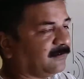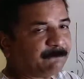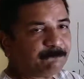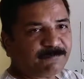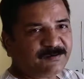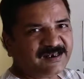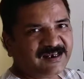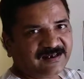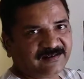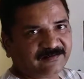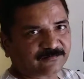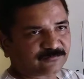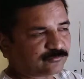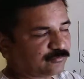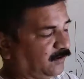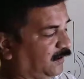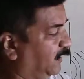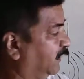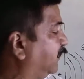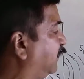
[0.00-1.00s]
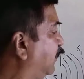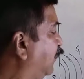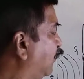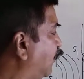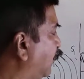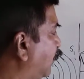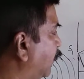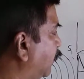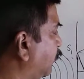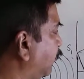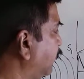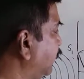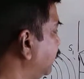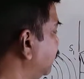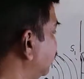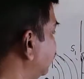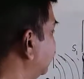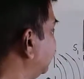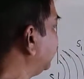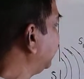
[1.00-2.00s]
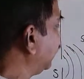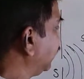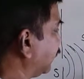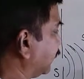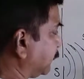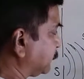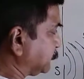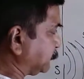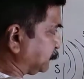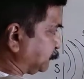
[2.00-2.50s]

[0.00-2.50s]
PA square. Or here